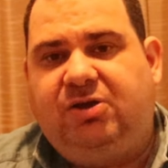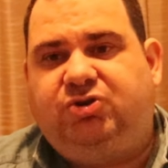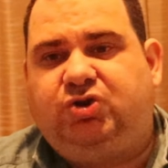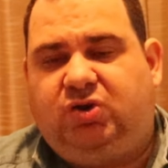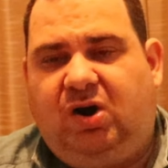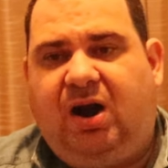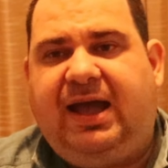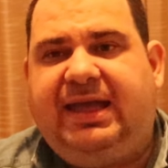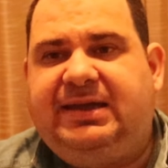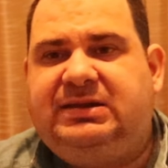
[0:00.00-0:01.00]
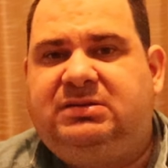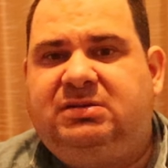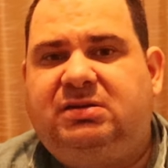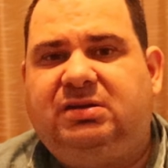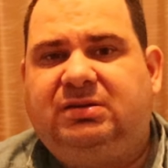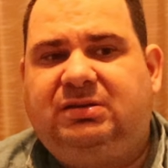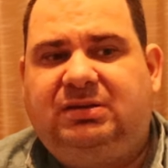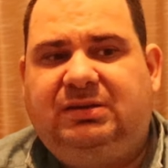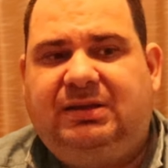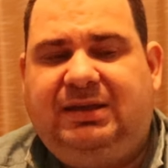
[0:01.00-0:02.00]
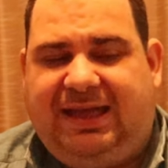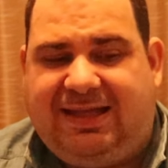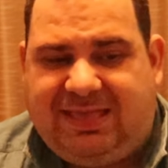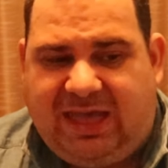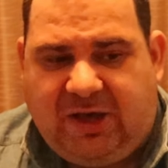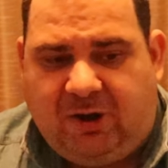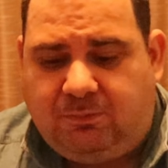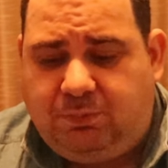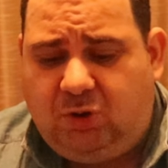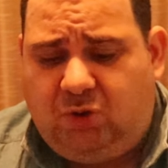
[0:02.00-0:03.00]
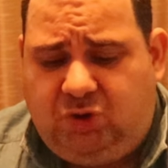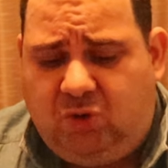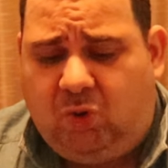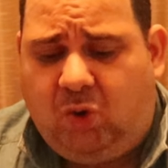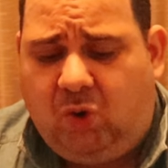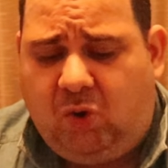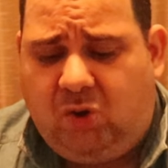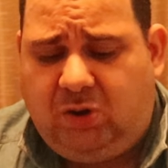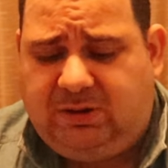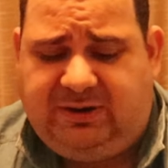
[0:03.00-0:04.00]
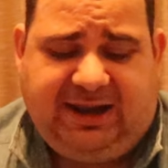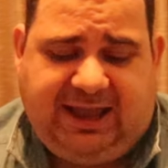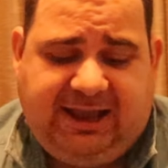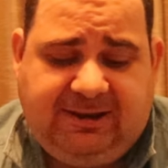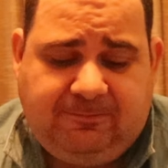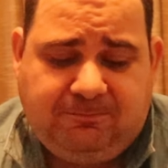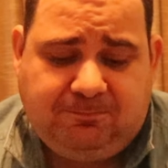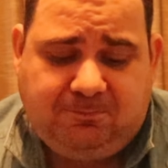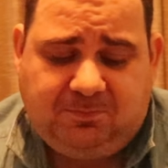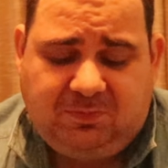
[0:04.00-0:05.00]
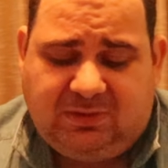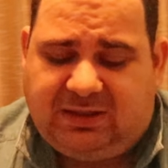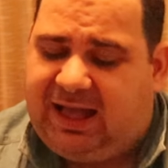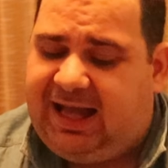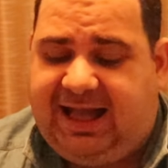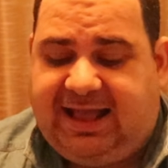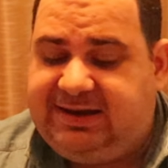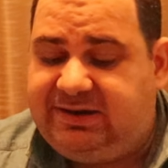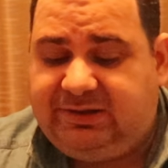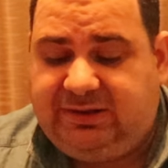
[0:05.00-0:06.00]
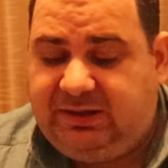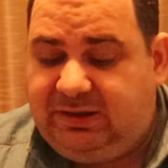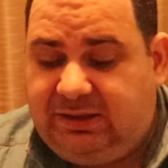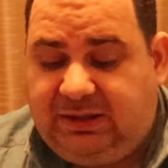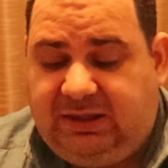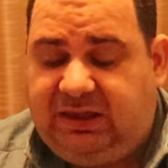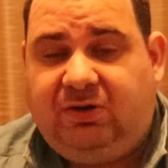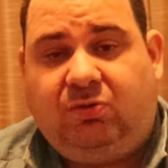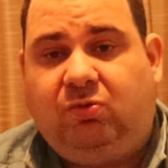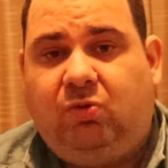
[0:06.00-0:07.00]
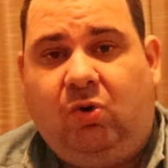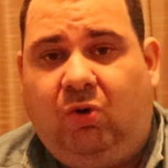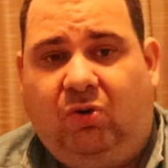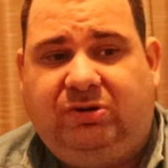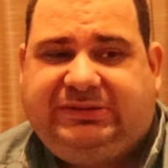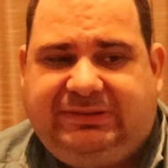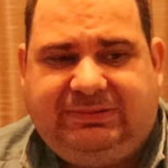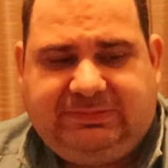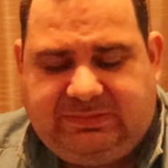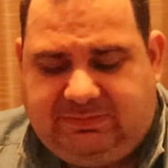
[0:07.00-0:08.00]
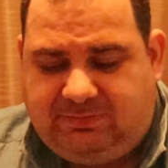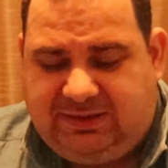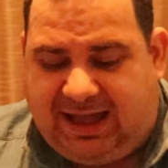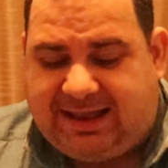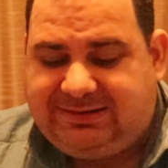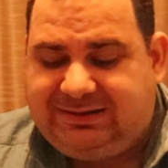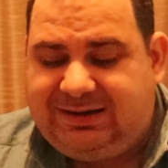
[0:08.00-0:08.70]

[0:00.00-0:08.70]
Try and get the help you all need, and it will all get